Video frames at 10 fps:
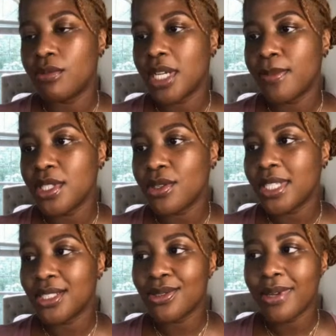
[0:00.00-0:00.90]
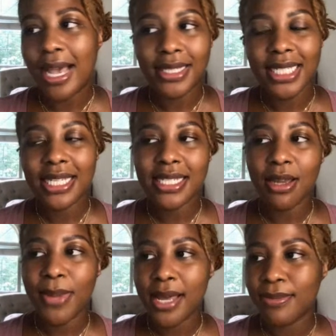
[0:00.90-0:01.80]
Companies don't like to do that. They like their
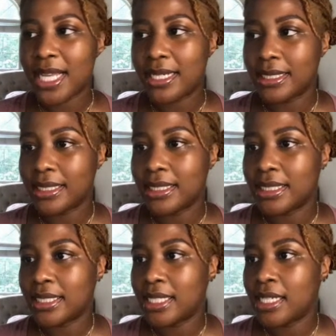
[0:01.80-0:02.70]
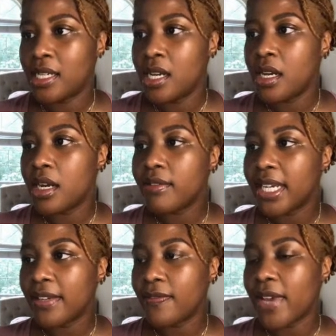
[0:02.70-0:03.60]
bottom line. All
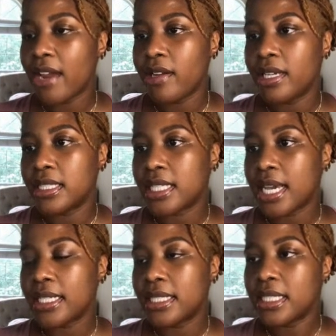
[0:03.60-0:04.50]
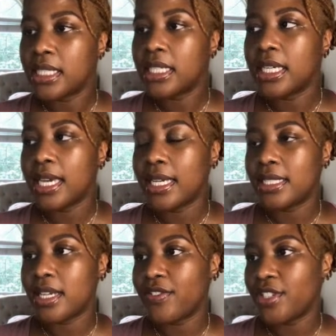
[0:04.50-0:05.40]
right, variance. I see a
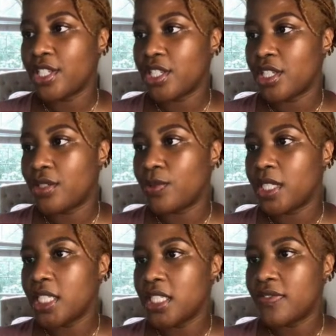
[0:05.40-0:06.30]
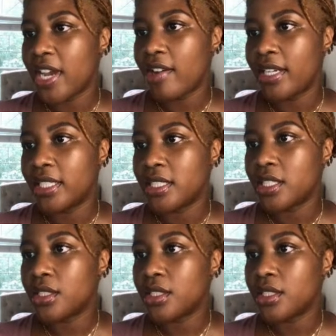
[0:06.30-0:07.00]
definition. What is variance?